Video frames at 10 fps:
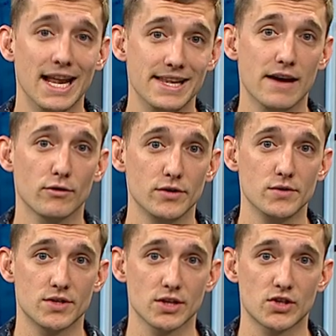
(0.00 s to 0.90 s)
and never
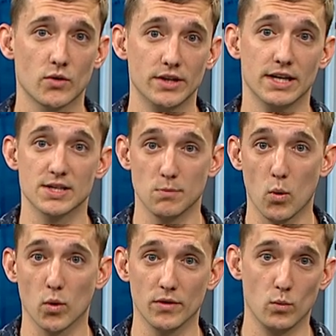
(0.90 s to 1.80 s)
use sunscreen that is
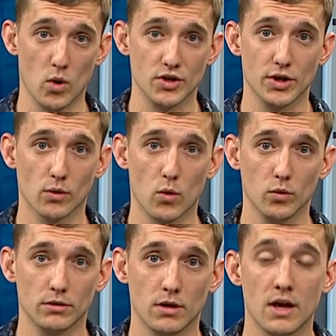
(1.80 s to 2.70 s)
more than one year
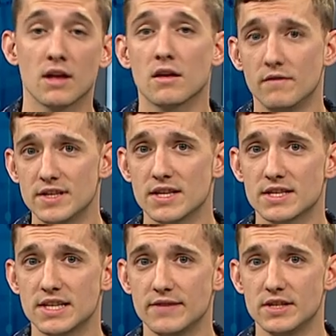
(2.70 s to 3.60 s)
old. Visit
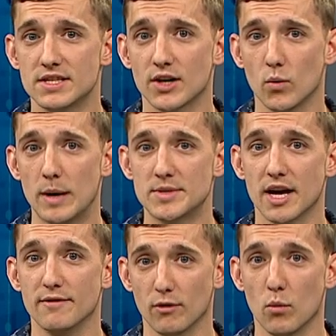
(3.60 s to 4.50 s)
the Safety Center
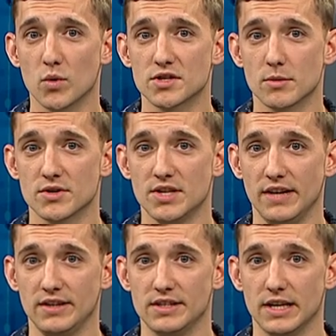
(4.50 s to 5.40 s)
website for more summer
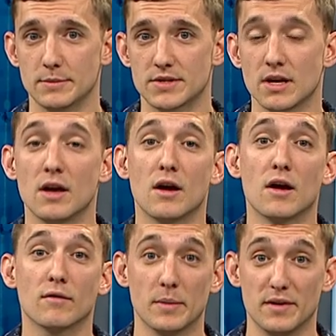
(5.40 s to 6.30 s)
safety tips.
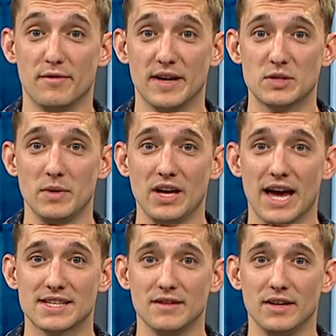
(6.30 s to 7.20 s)
From the Defense
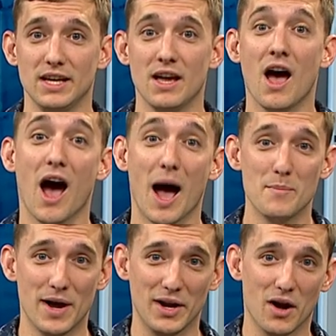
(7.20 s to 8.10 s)
Media Activity,
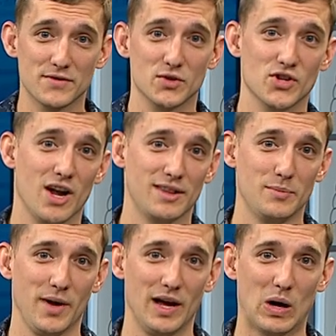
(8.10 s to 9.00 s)
I'm Petty Officer
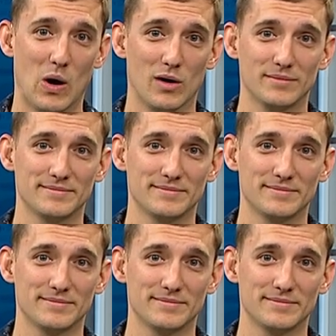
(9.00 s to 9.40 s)
Jonathan Pankau.